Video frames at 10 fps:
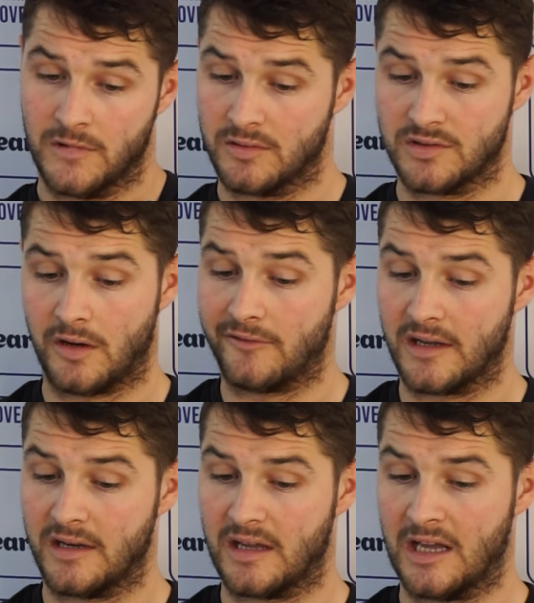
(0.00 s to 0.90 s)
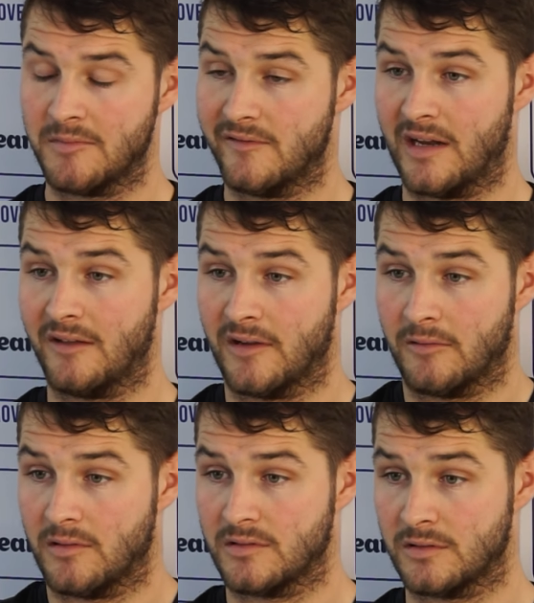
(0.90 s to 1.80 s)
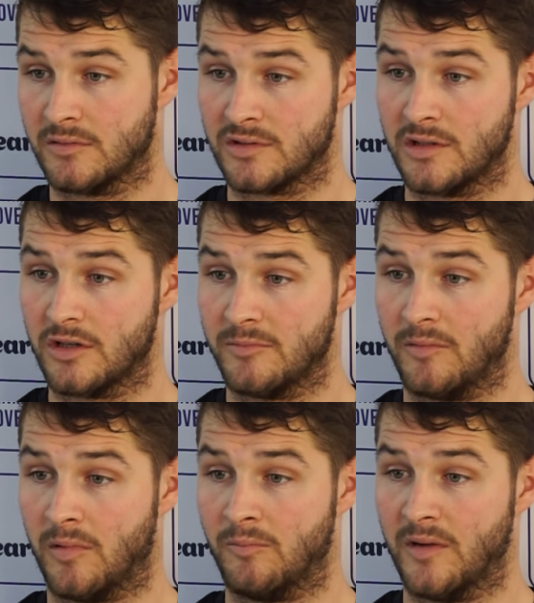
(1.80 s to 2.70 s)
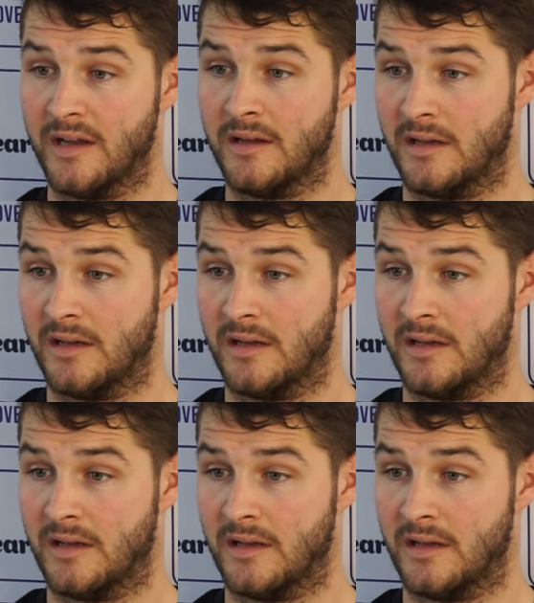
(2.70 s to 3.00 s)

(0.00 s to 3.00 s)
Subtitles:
There was nothing in the game. If anything, there was only going to be one winner.